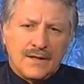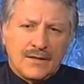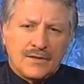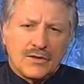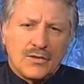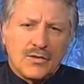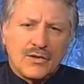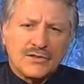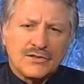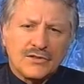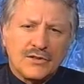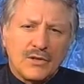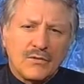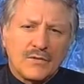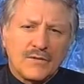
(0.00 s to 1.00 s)
The courts
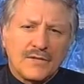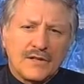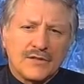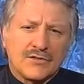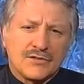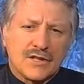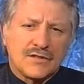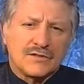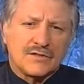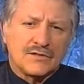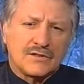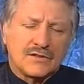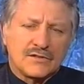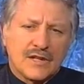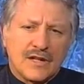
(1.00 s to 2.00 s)
know of the injustice
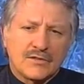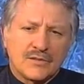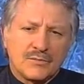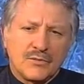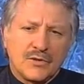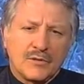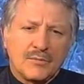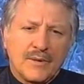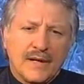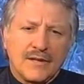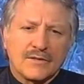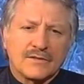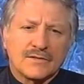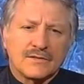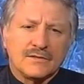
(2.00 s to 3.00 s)
to child support
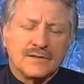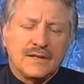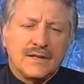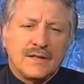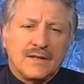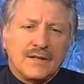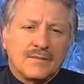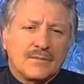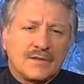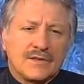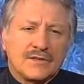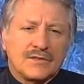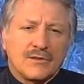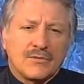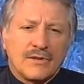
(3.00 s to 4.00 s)
payers, but
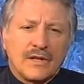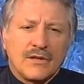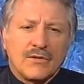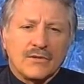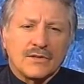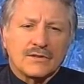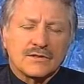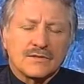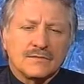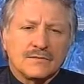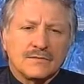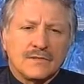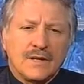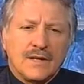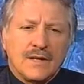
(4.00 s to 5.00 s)
there's no recourse.
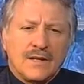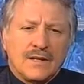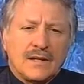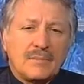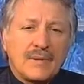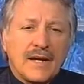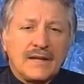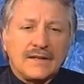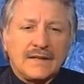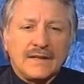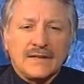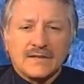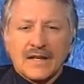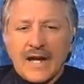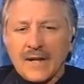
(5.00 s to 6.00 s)
The
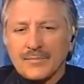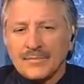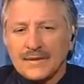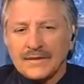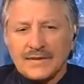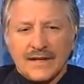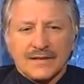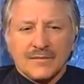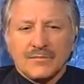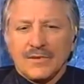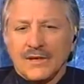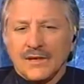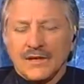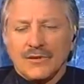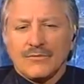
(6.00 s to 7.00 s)
payees happily take the
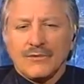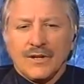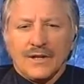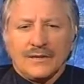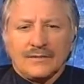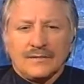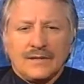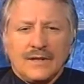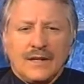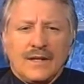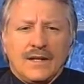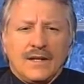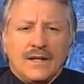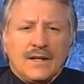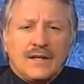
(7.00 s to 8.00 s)
money and run.
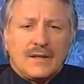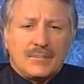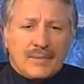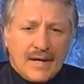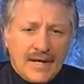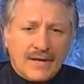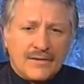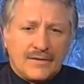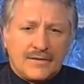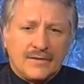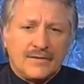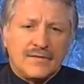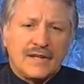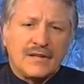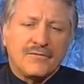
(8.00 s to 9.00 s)
The
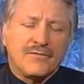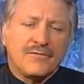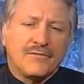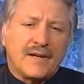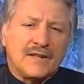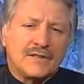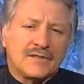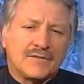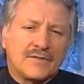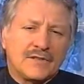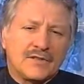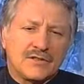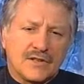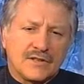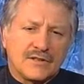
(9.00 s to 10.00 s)
payer then fights for
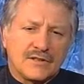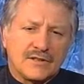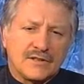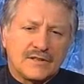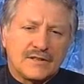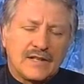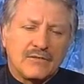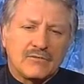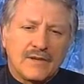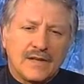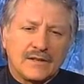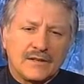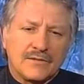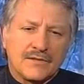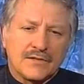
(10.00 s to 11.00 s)
the justice they
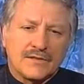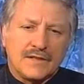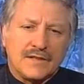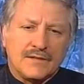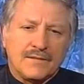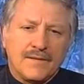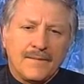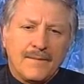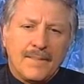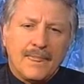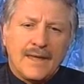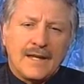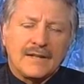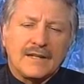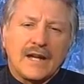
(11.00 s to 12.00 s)
rarely receive,
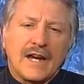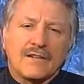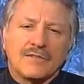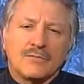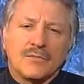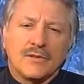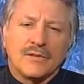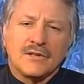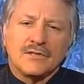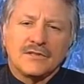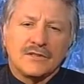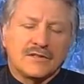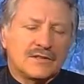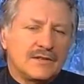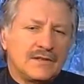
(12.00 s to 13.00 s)
and the acrimony
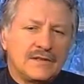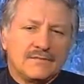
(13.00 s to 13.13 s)
just,